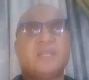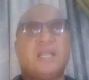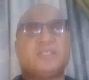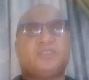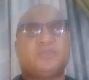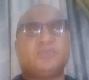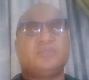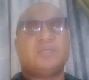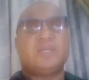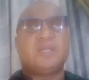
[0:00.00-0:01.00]
and
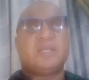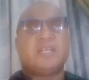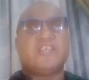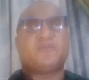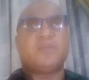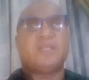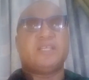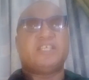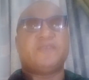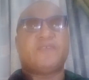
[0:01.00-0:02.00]
2. Explain
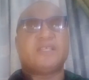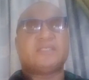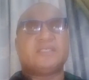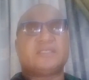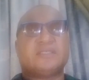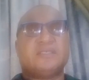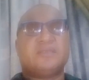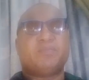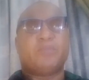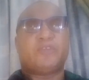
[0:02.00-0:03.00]
the differences
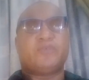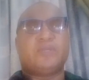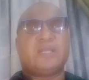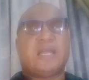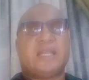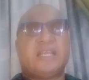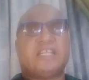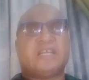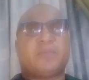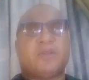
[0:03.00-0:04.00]
between an
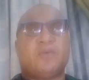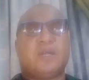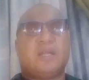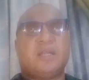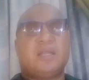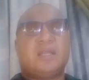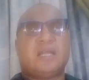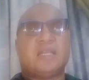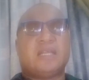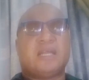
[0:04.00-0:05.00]
entrepreneur
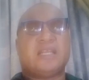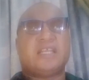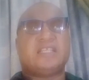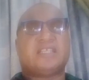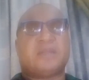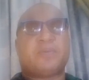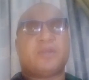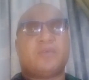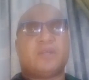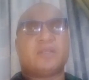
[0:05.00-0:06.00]
and an
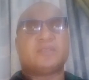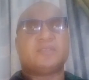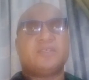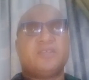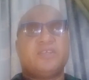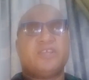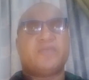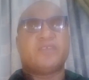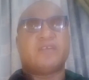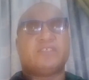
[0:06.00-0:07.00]
intrapreneur.
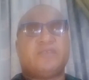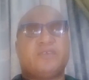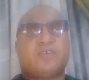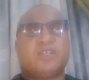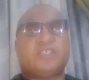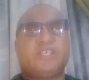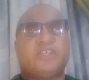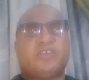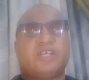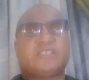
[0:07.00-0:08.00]
If you have difficulty
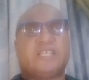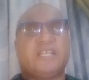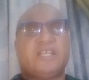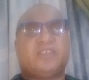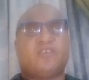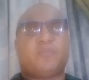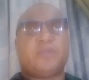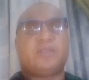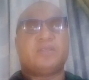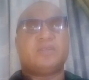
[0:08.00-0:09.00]
in understanding any
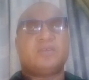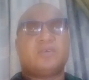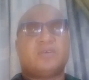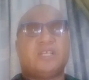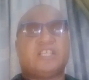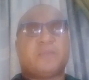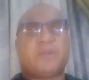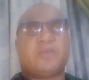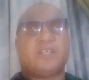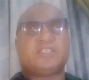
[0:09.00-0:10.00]
topic on
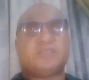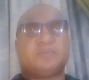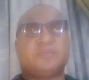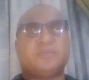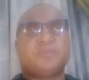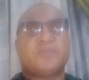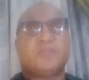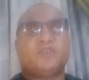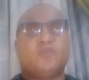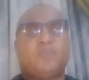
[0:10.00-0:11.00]
entrepreneurship,
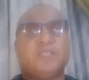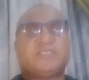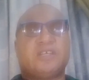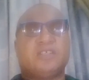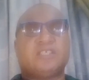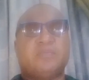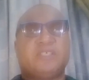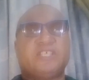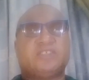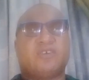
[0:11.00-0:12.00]
do please send us a
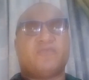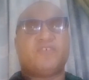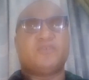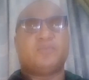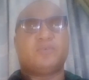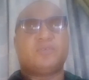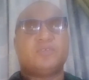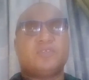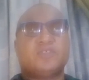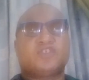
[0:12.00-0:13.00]
message on Facebook
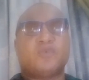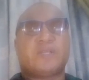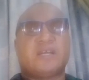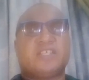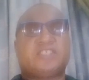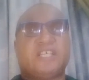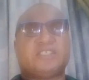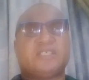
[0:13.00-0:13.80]
so we can research